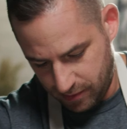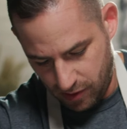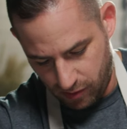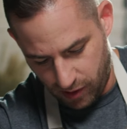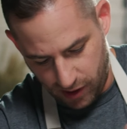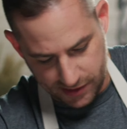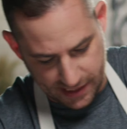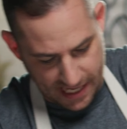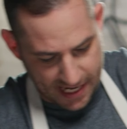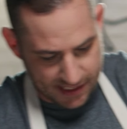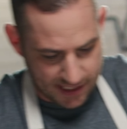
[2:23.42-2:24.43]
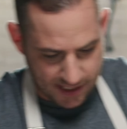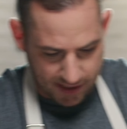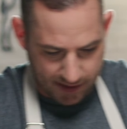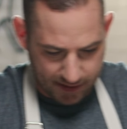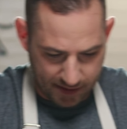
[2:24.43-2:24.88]
Go all sides
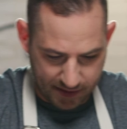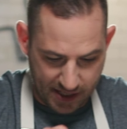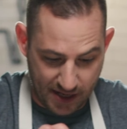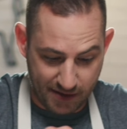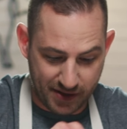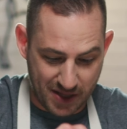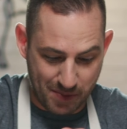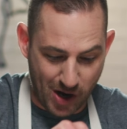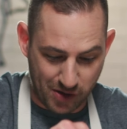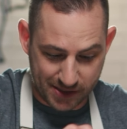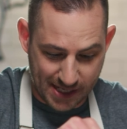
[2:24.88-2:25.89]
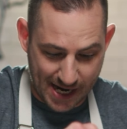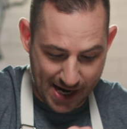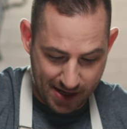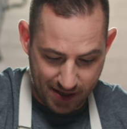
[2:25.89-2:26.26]
here, even the bone side.